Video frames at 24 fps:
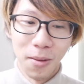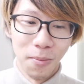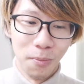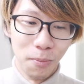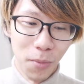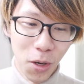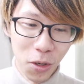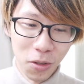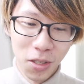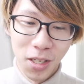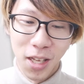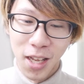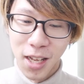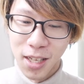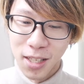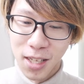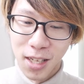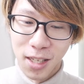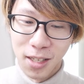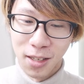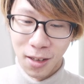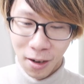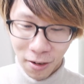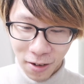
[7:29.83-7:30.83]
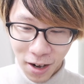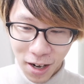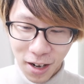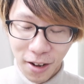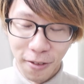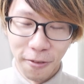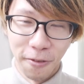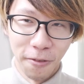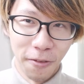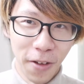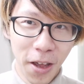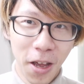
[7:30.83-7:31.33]
most cases you're
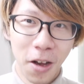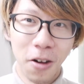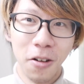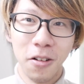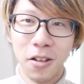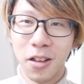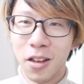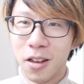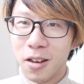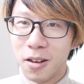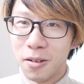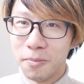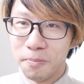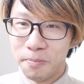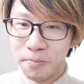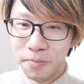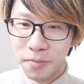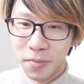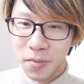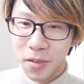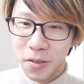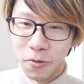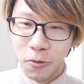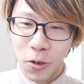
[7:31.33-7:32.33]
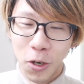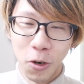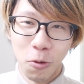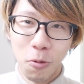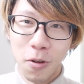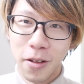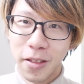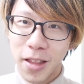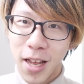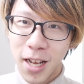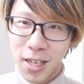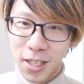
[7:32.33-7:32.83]
gonna fail and we don't
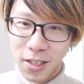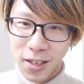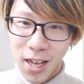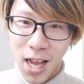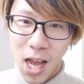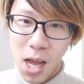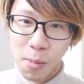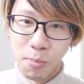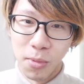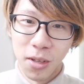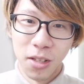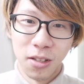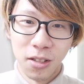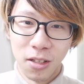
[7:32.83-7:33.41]
want that to happen.